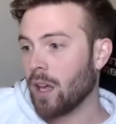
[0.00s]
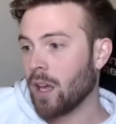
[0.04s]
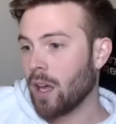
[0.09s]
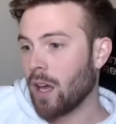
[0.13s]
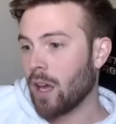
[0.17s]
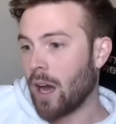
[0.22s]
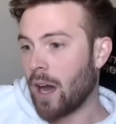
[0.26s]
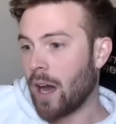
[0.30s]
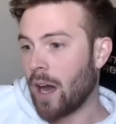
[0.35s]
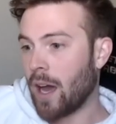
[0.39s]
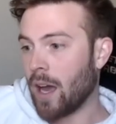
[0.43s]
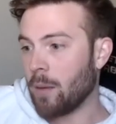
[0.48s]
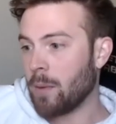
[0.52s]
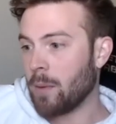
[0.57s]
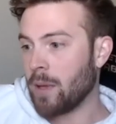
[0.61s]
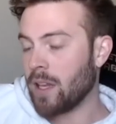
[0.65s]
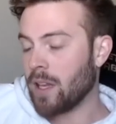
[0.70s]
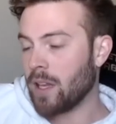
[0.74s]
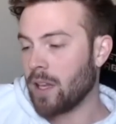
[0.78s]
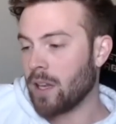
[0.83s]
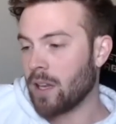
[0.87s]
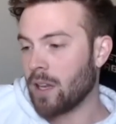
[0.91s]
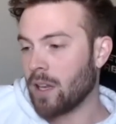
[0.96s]
i
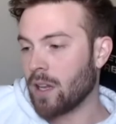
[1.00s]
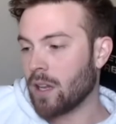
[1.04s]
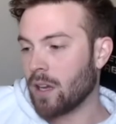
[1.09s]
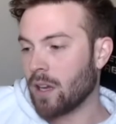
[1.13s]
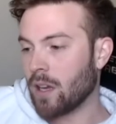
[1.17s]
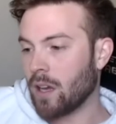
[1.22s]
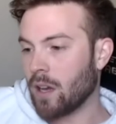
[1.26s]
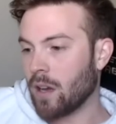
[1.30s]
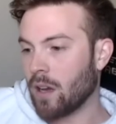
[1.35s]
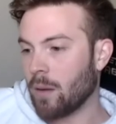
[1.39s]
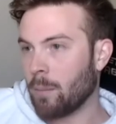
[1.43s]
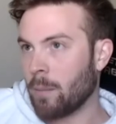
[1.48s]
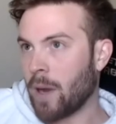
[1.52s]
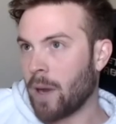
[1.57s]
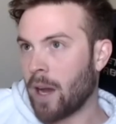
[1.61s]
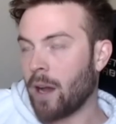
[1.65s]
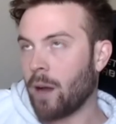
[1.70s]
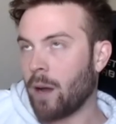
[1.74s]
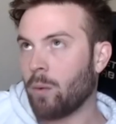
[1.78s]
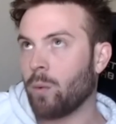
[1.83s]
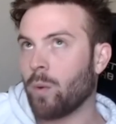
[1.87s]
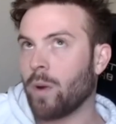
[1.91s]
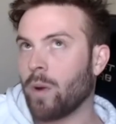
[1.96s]
mean
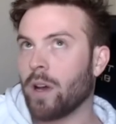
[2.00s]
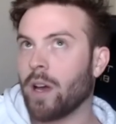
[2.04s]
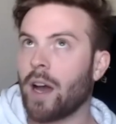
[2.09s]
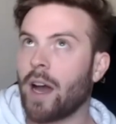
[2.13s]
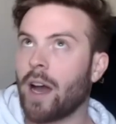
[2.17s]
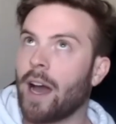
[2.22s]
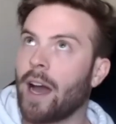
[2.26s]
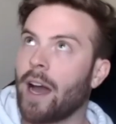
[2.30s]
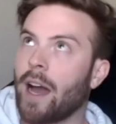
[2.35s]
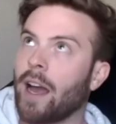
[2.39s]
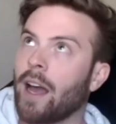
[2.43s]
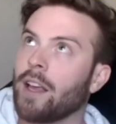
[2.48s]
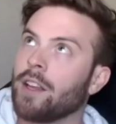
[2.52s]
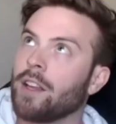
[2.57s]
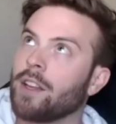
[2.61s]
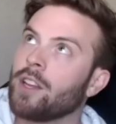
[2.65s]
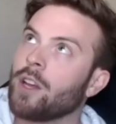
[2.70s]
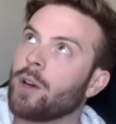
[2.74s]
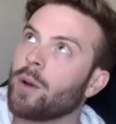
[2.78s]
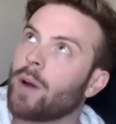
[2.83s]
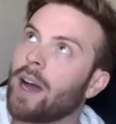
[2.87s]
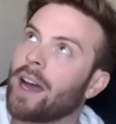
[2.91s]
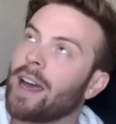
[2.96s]
my, you
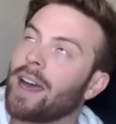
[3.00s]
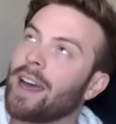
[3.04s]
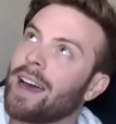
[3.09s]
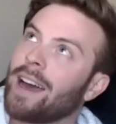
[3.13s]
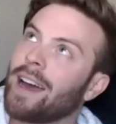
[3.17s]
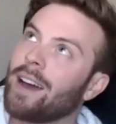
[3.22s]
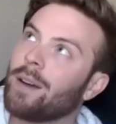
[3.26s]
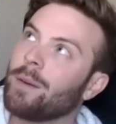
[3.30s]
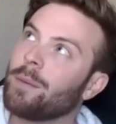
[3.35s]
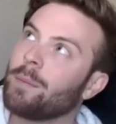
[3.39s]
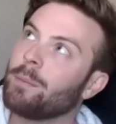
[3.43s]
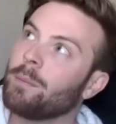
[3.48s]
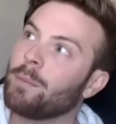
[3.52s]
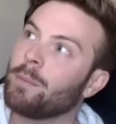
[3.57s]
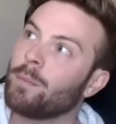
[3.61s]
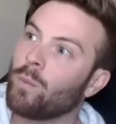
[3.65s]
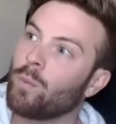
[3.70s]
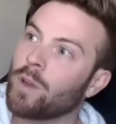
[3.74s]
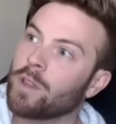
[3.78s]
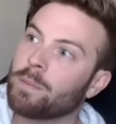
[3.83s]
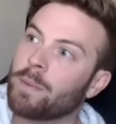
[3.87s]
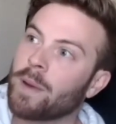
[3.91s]
know Straight With up.